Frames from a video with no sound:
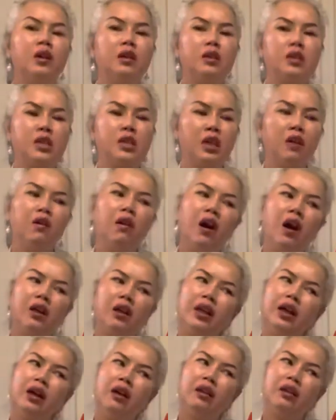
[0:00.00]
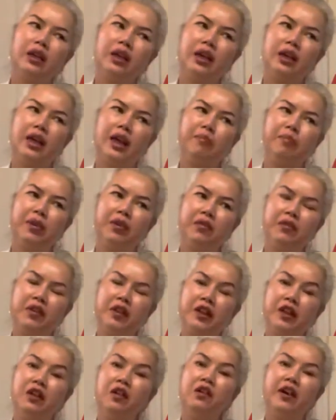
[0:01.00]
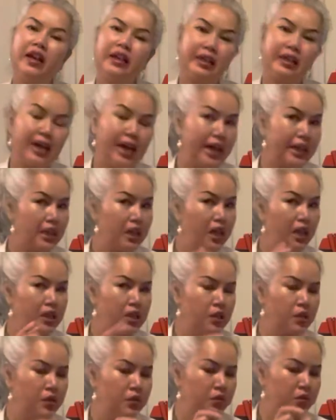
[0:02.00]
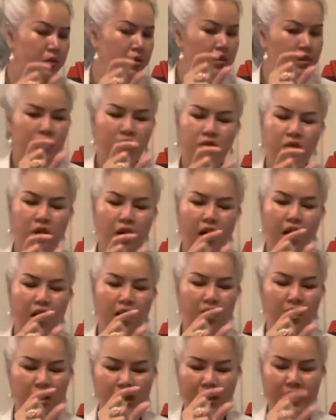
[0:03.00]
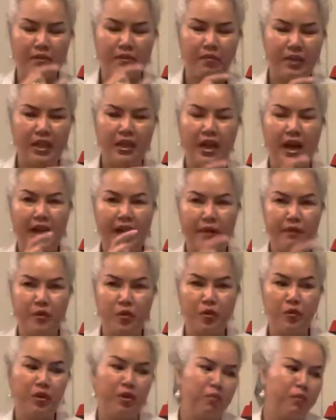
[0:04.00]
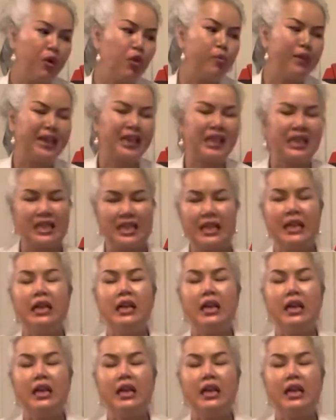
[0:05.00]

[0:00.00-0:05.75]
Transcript: So only a couple video and cut not too long, a little bit I have to remove because